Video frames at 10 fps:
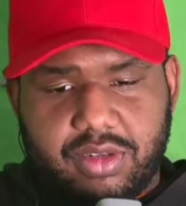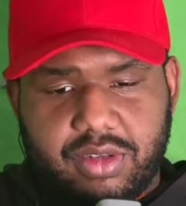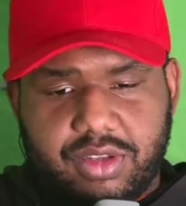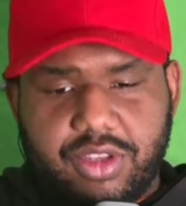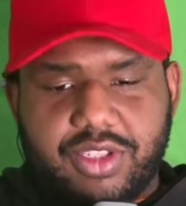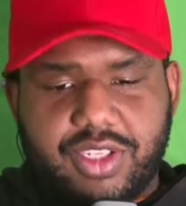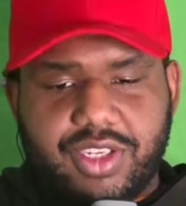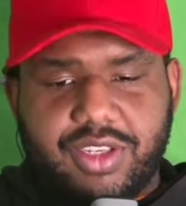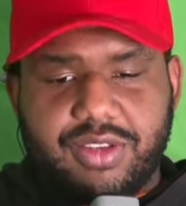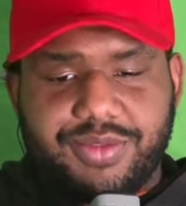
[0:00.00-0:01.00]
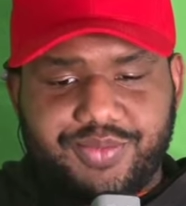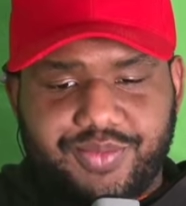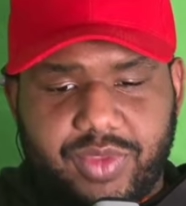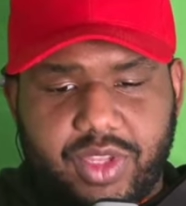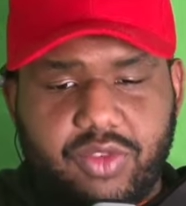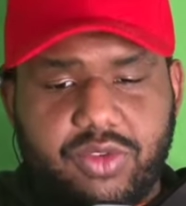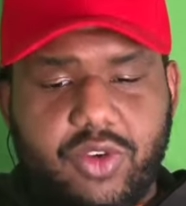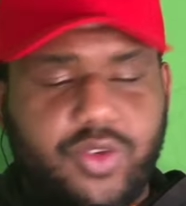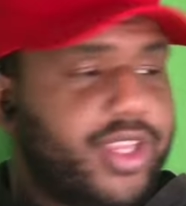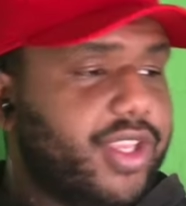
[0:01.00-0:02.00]
See, you know
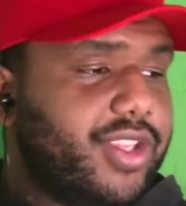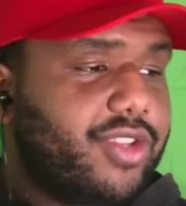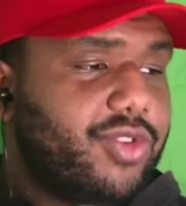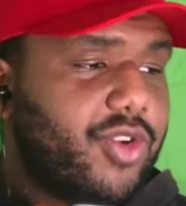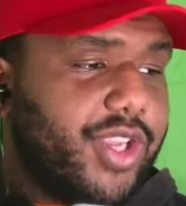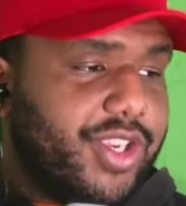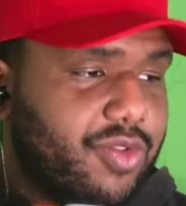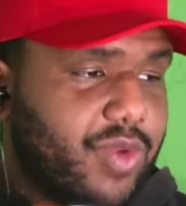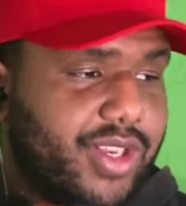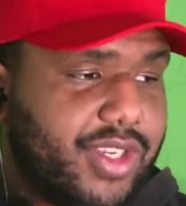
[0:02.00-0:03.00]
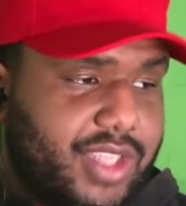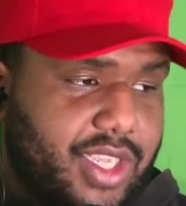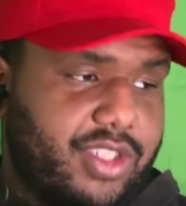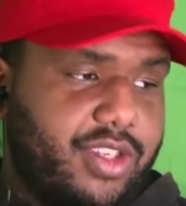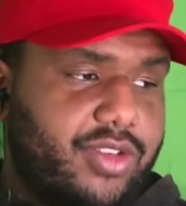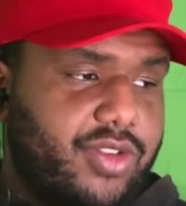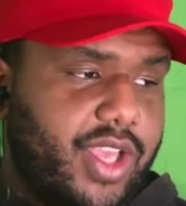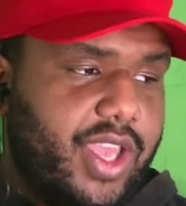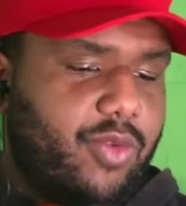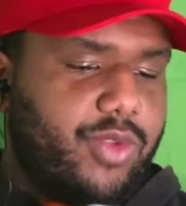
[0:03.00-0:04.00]
he, you know he directed Tessa to do that.
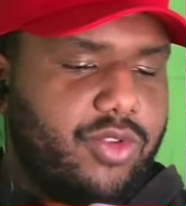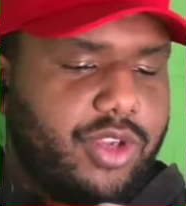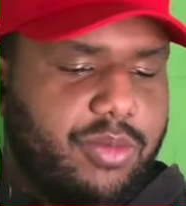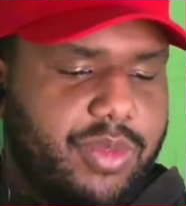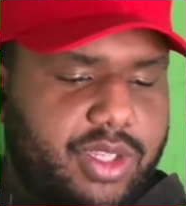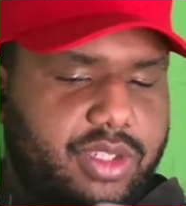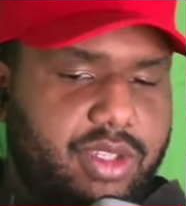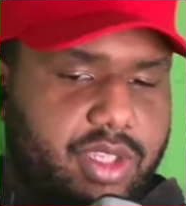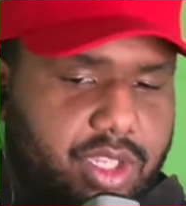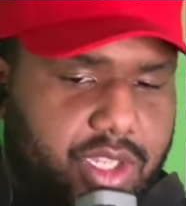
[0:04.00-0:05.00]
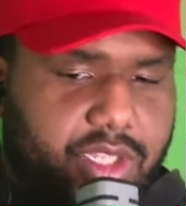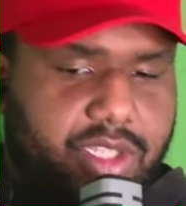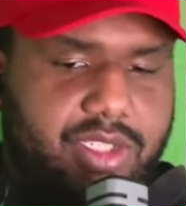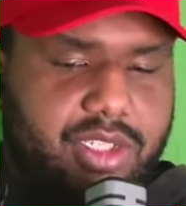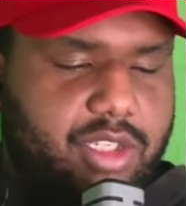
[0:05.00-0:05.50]
Hey, when you come in, touch my